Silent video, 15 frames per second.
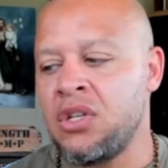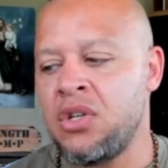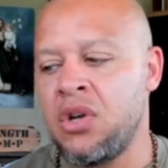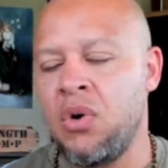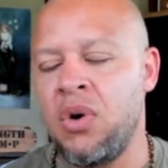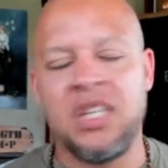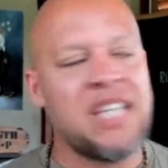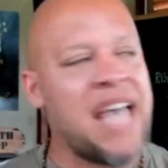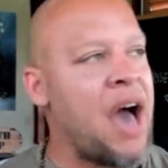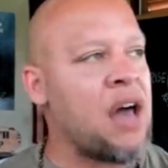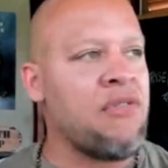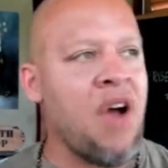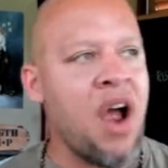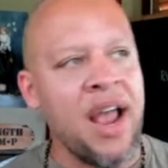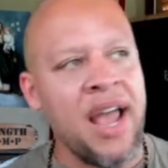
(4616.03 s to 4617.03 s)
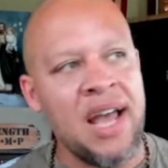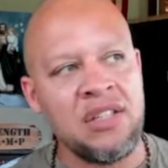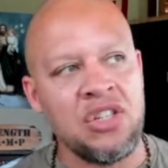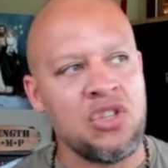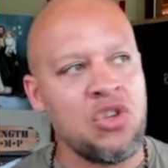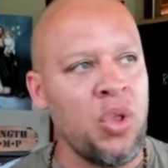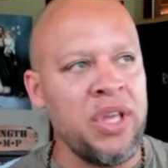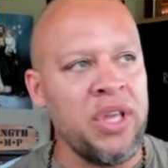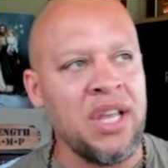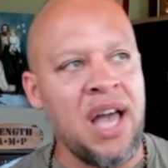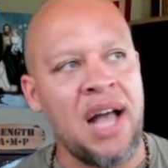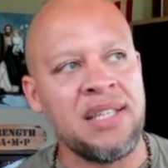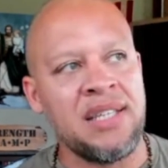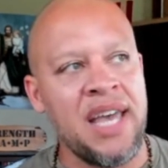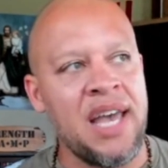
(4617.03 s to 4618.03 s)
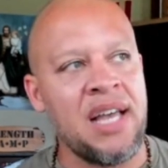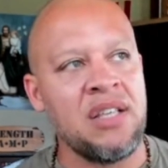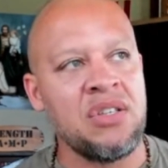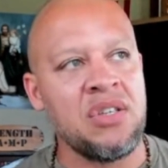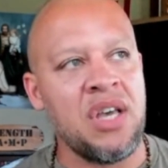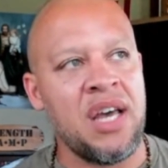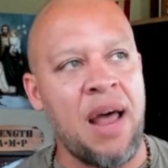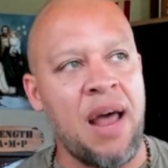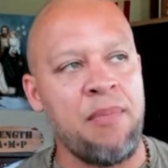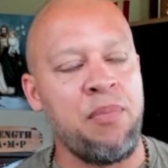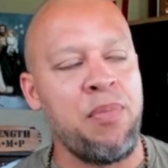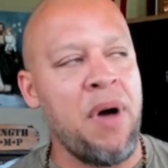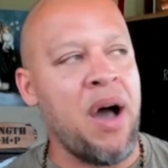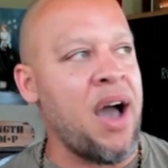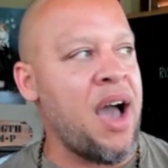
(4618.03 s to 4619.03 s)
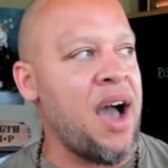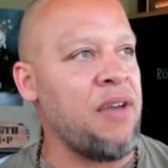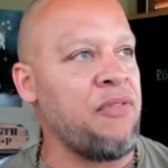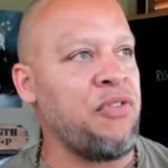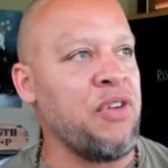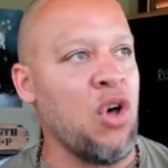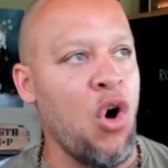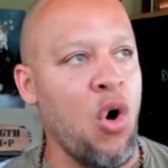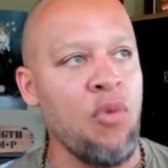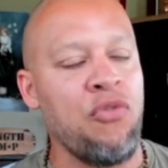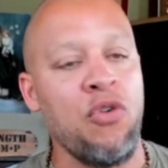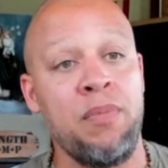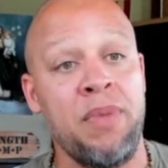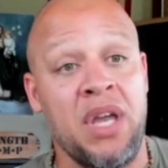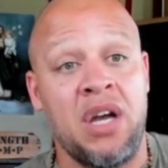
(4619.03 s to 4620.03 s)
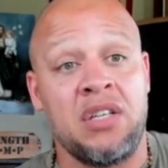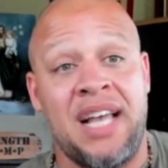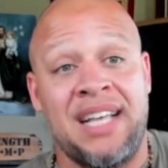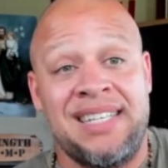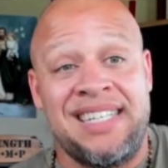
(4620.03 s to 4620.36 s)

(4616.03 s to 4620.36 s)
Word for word: So it's out of our hands. It's totally in God's hands, and I'm I, I feel hopeful because I